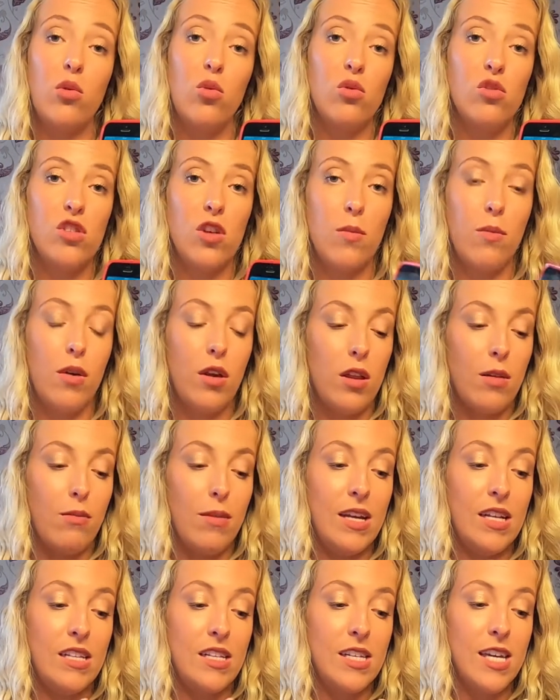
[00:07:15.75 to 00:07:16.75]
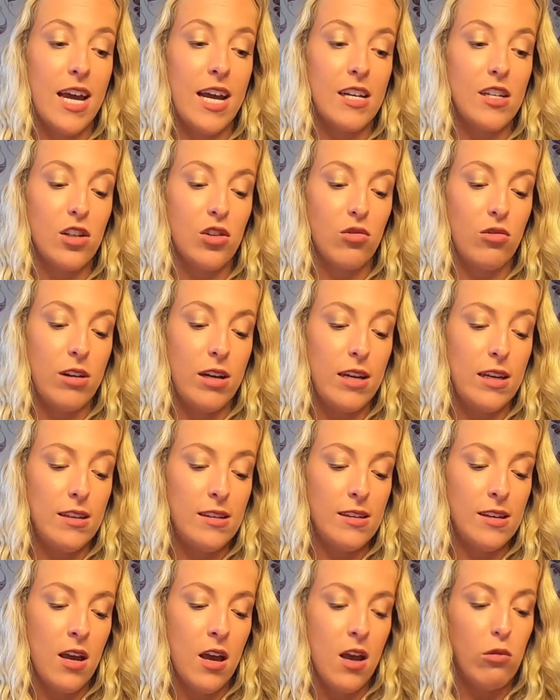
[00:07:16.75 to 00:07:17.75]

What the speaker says: also put them into categories.